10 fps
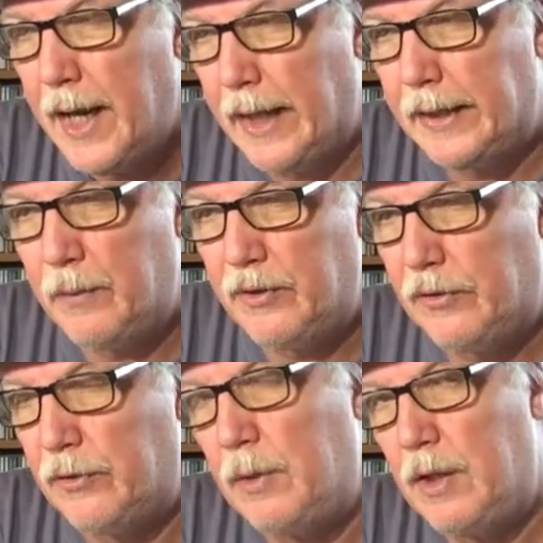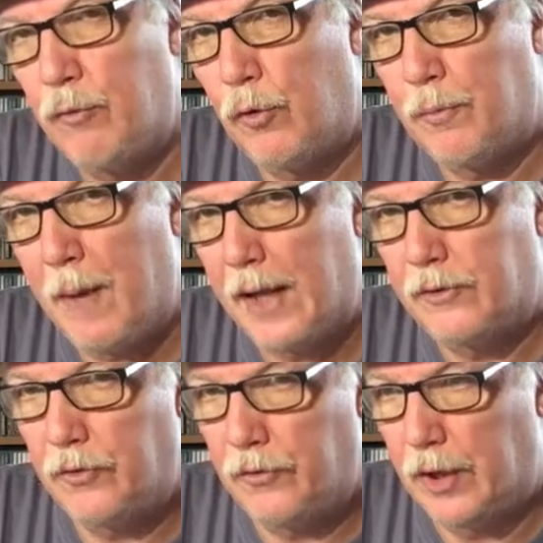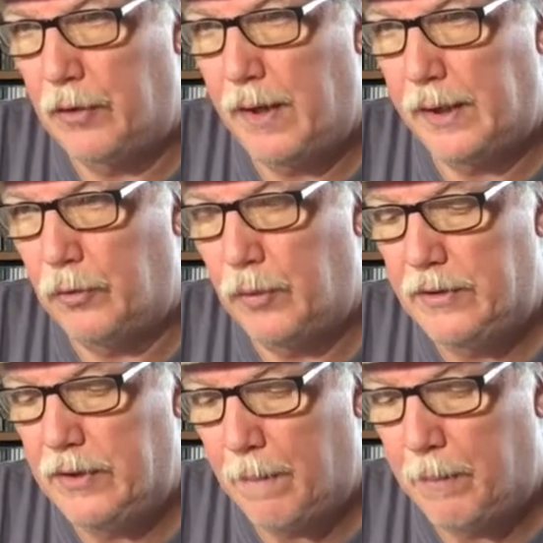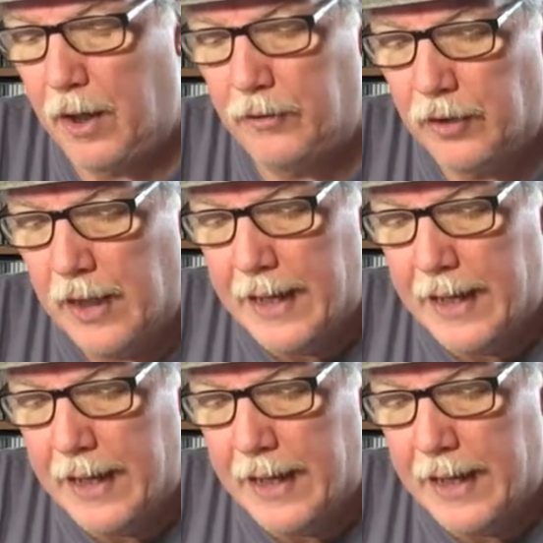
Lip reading: and then we see some Keyforge boxes that are regular retail price.